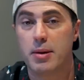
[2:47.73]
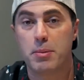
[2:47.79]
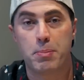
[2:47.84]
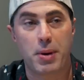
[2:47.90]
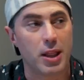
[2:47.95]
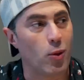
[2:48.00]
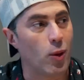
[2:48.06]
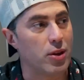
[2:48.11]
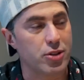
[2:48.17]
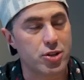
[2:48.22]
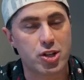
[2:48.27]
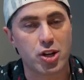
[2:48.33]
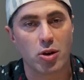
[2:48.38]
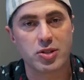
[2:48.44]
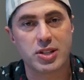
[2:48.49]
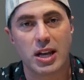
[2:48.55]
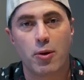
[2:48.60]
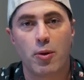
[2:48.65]
By the way, the
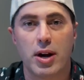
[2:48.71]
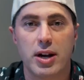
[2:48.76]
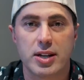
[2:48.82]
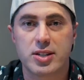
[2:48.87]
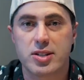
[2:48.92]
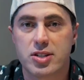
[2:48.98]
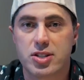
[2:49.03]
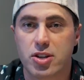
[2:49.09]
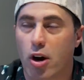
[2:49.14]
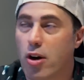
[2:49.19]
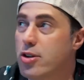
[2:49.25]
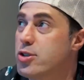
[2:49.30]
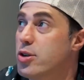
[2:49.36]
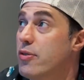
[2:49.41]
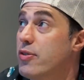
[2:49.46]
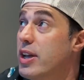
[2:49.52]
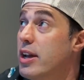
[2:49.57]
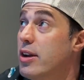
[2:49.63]
show's getting ready to start,
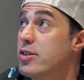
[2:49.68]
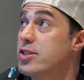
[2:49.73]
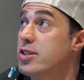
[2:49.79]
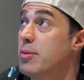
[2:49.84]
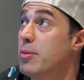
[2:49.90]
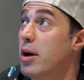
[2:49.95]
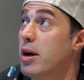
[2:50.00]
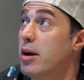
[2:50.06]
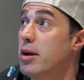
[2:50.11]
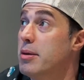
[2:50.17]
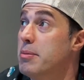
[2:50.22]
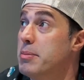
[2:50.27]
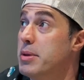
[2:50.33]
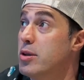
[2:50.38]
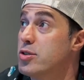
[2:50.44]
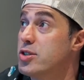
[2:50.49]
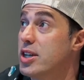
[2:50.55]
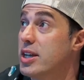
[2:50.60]
so if you hear some
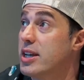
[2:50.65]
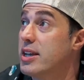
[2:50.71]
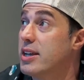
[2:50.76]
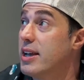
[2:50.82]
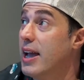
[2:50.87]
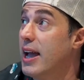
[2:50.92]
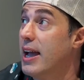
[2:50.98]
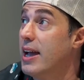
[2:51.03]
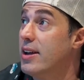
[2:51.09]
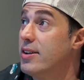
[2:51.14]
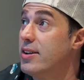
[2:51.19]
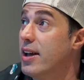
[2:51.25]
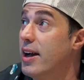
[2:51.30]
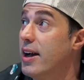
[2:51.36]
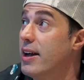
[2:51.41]
music and